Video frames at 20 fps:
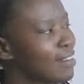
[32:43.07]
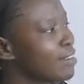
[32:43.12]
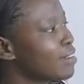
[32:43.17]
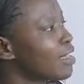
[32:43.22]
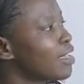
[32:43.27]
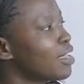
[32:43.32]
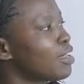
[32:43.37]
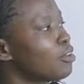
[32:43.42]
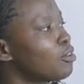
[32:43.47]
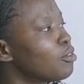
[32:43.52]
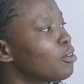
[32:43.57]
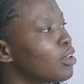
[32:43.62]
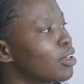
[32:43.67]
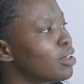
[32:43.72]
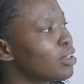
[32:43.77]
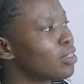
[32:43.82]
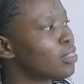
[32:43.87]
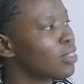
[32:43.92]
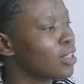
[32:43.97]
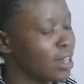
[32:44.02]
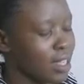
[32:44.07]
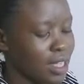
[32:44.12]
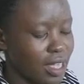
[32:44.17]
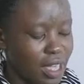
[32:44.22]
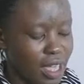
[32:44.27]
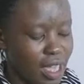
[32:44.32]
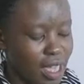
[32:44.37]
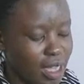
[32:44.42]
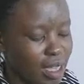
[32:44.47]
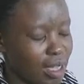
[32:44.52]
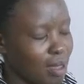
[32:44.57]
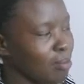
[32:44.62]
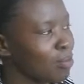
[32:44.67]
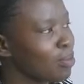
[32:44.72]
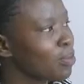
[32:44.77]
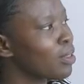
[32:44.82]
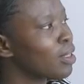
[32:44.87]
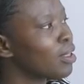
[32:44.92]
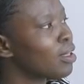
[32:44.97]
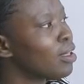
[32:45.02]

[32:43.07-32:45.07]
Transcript: 10:23 AM.